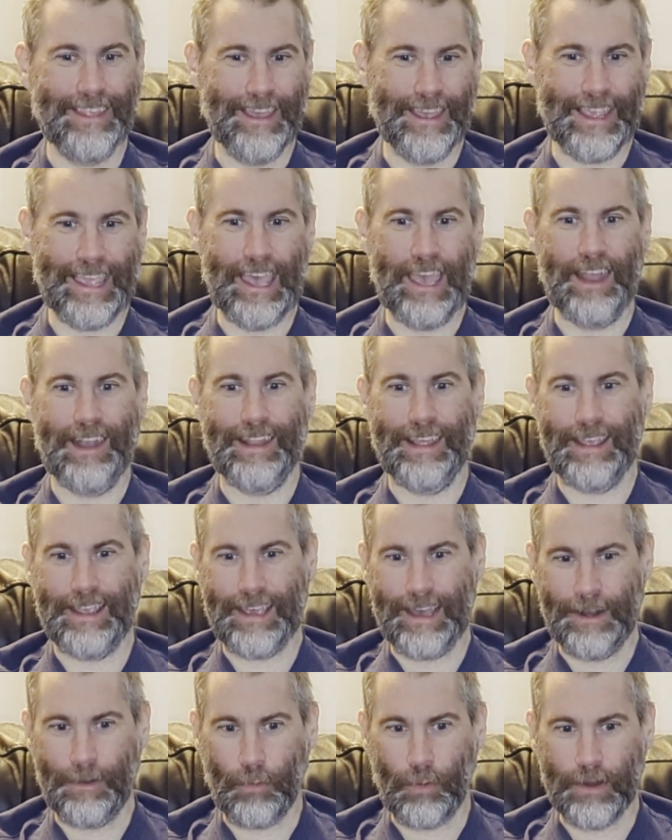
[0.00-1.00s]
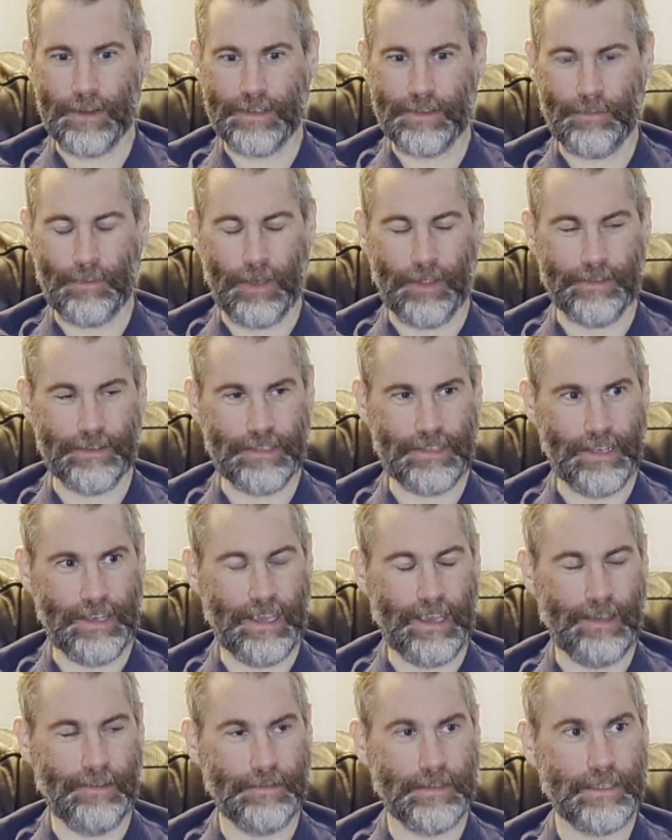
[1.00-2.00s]
Again, it kind of wears them on the
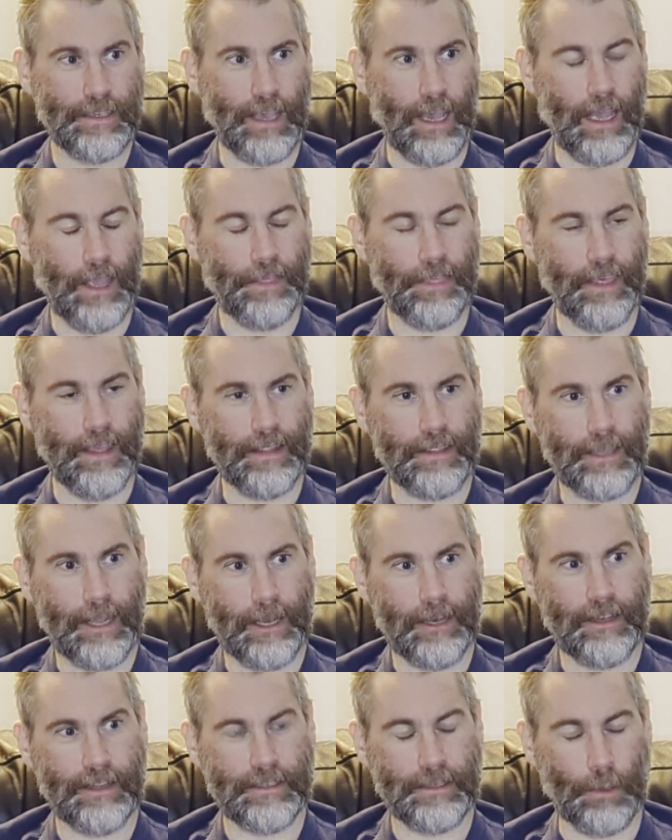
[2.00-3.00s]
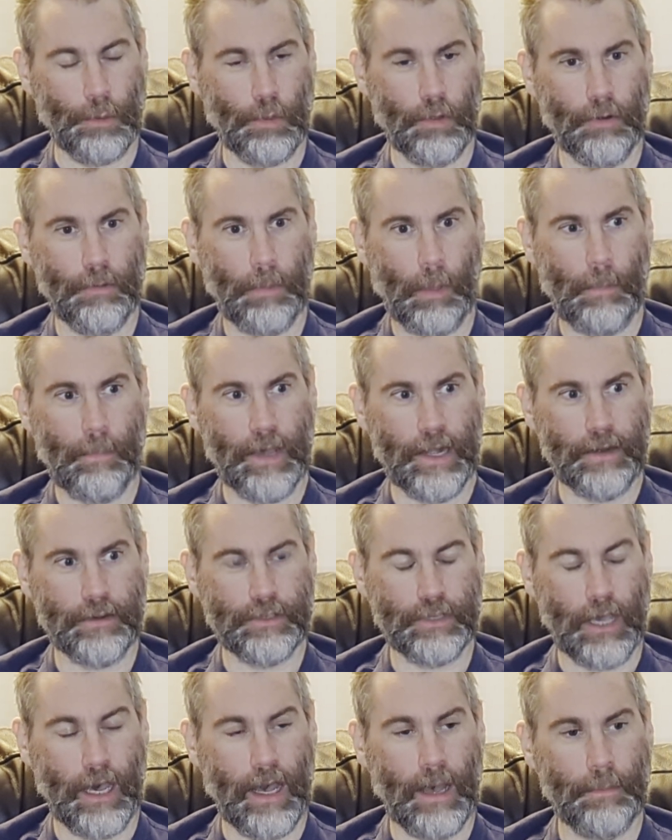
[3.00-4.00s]
sleeves. I think that it does a little bit better
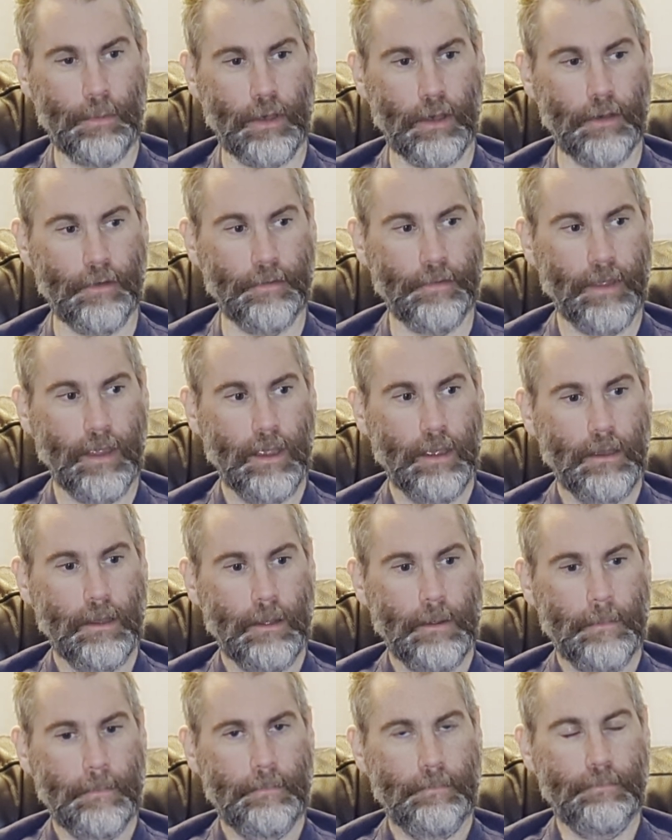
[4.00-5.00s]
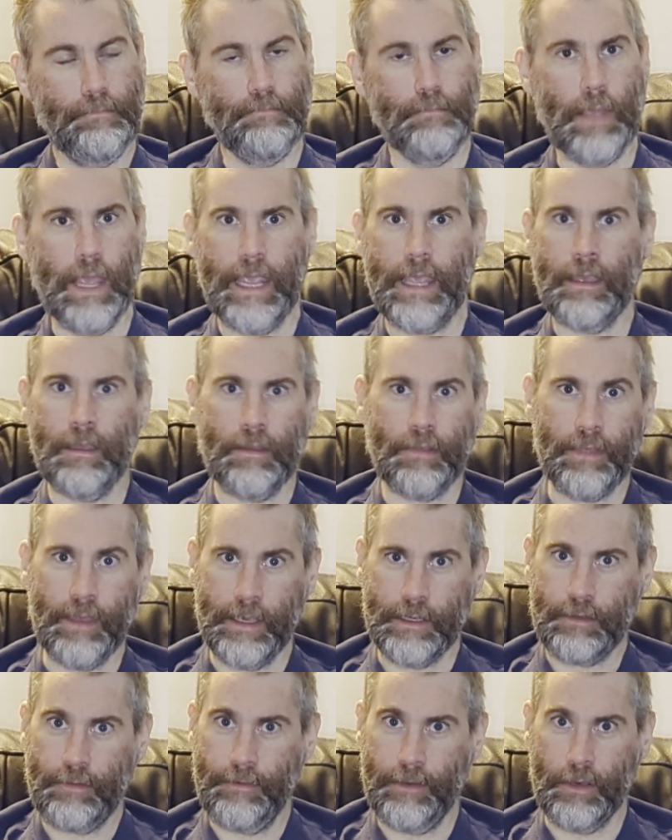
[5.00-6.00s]
job of making
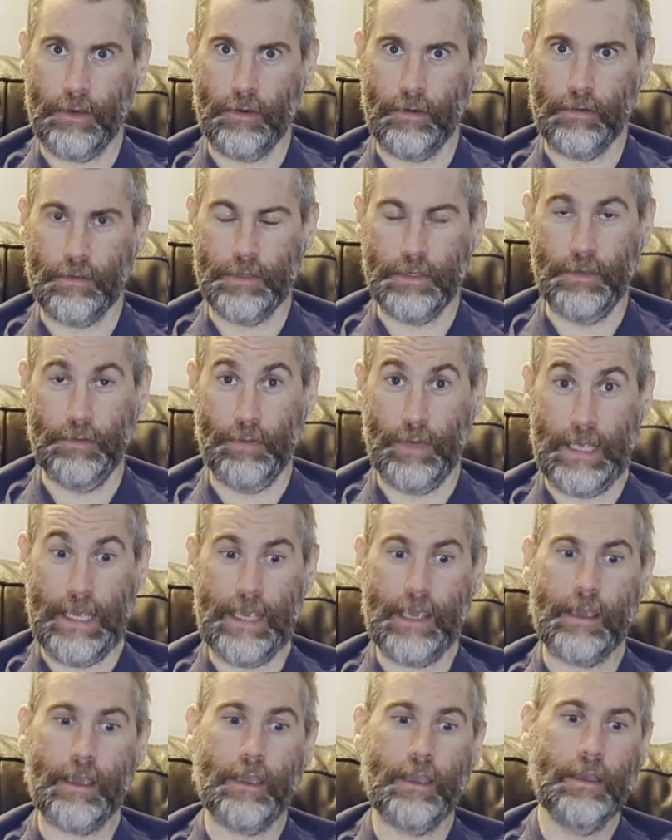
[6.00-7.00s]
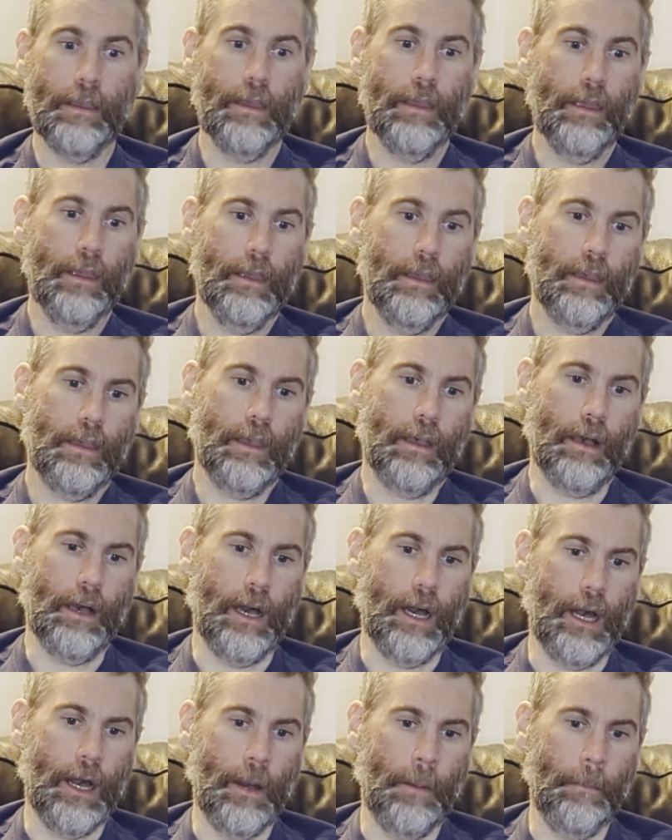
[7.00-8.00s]
things feel unique,
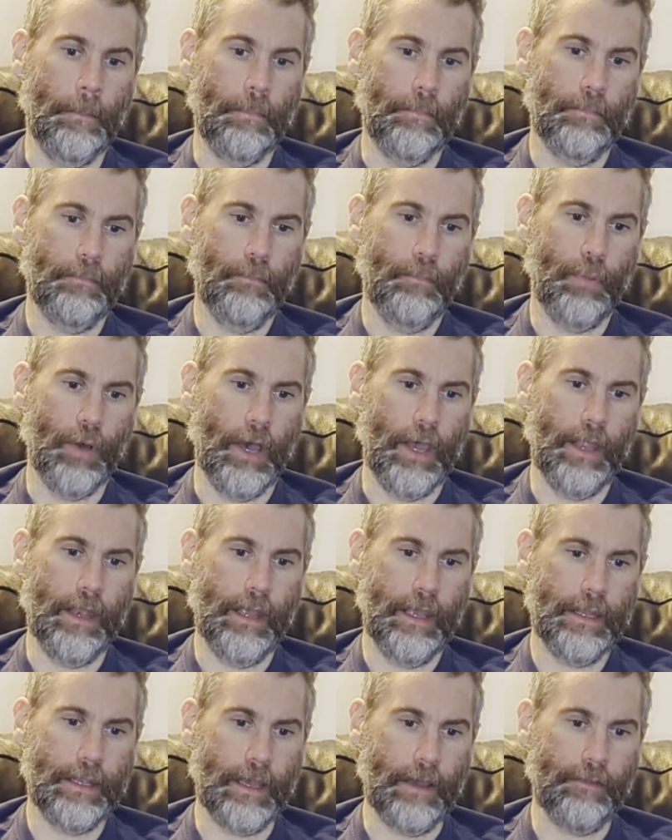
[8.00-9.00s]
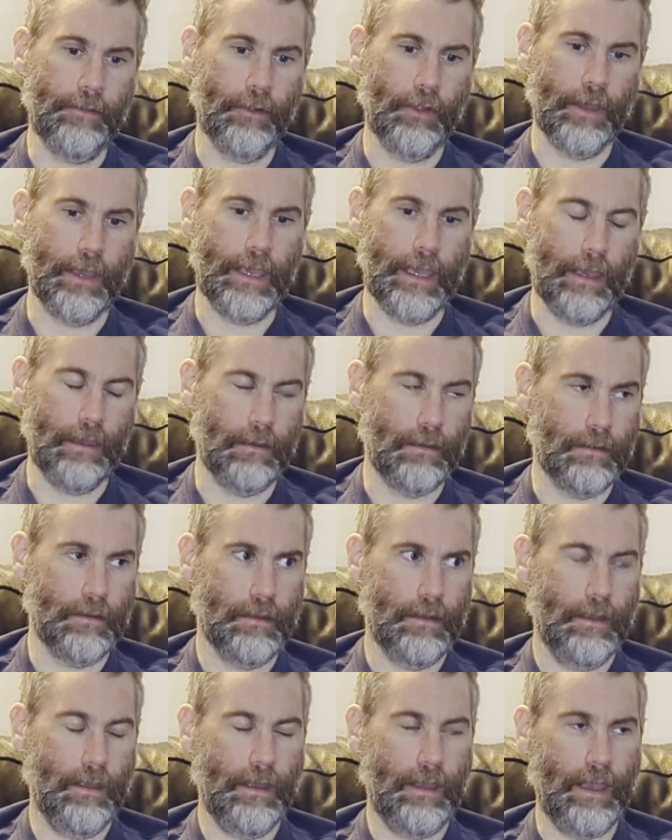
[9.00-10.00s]
but it definitely
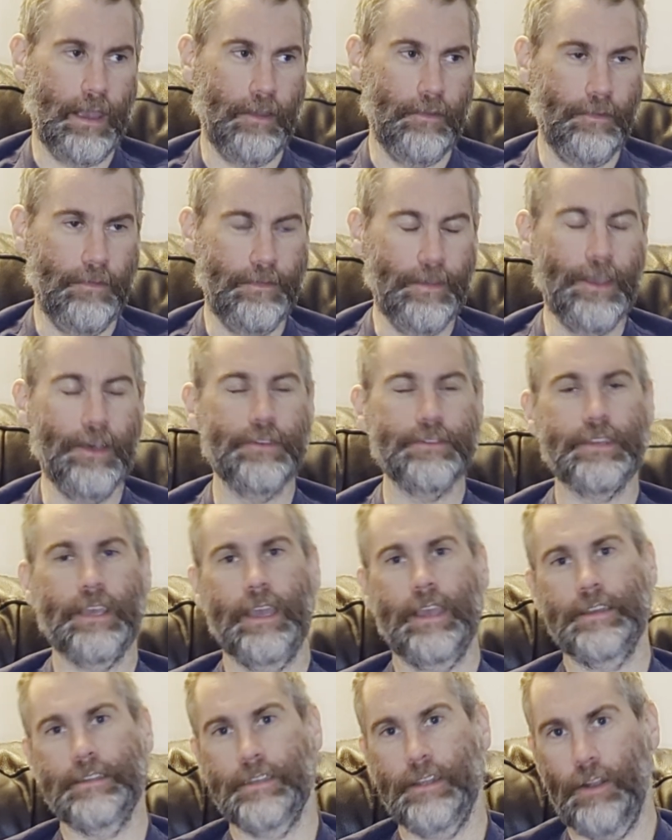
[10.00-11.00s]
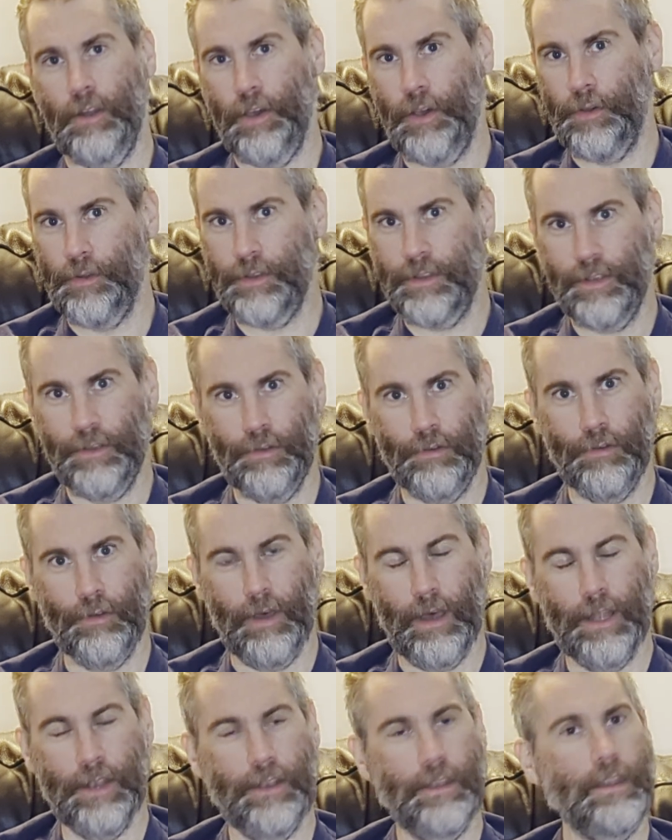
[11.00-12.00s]
feels like it's an ode to
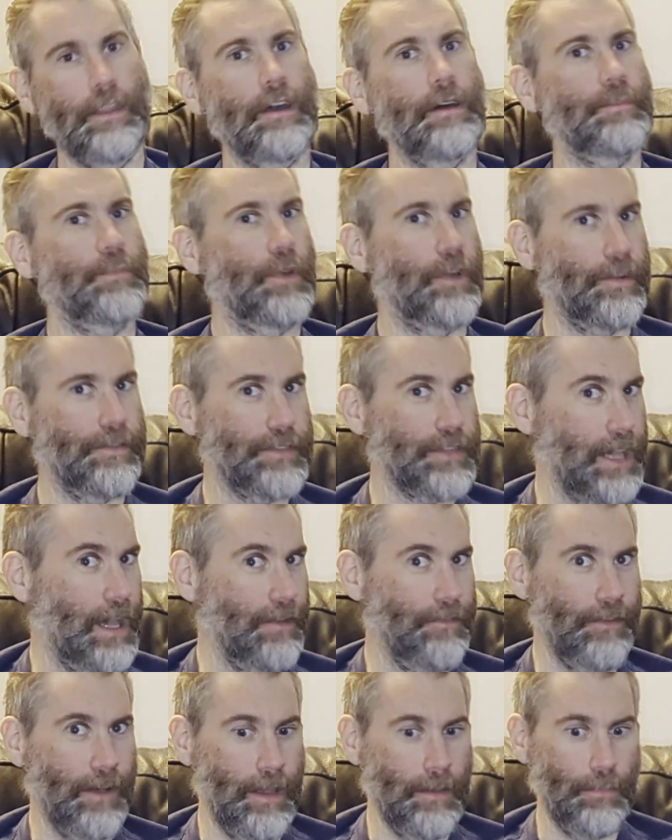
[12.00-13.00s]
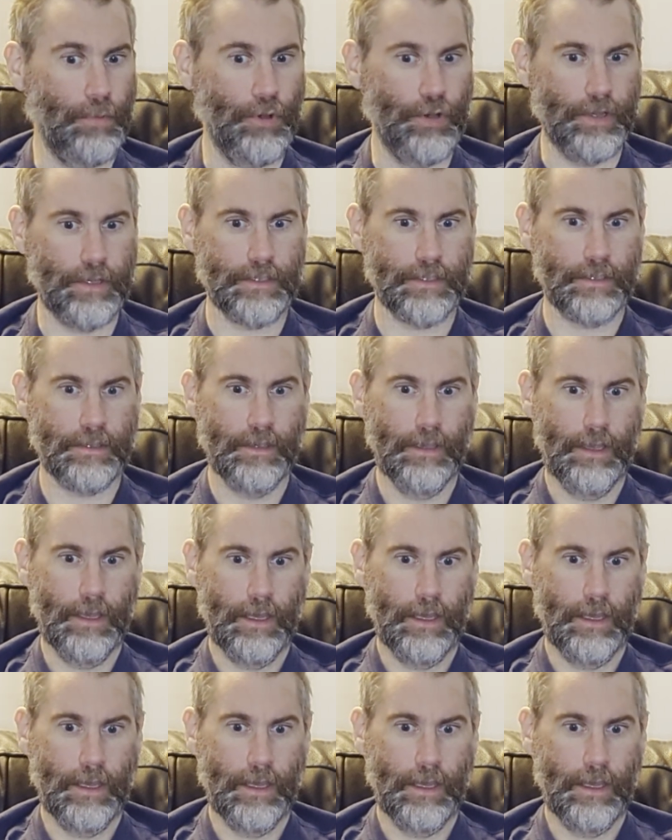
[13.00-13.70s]
a number of sci-fi books.